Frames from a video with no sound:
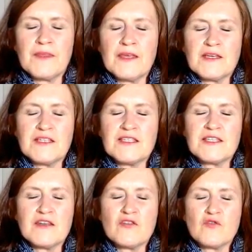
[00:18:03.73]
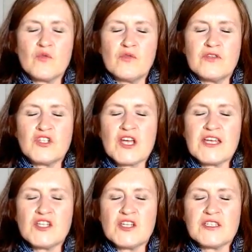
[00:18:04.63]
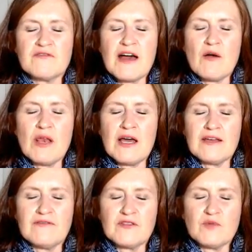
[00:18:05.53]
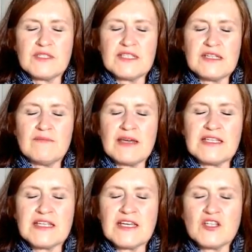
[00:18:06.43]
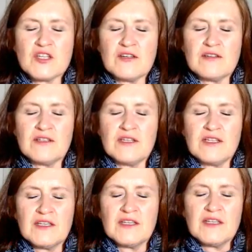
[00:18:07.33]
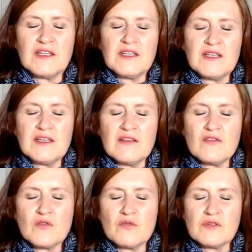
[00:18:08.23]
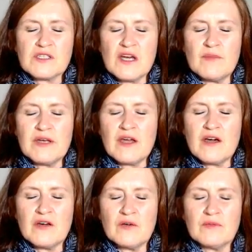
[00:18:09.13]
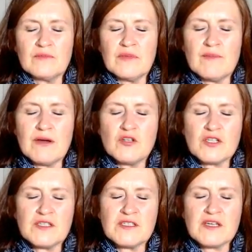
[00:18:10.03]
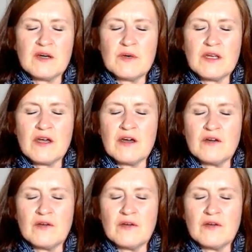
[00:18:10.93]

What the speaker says: sit through all the changes of our life as we sit in meditation. Thoughts come and go, emotions come and go,